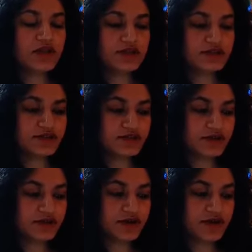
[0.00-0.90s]
other
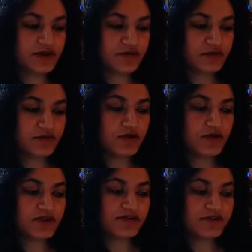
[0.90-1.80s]
children I knew
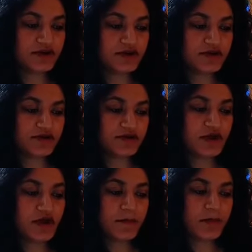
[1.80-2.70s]
called their fathers
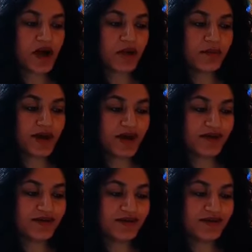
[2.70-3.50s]
papa.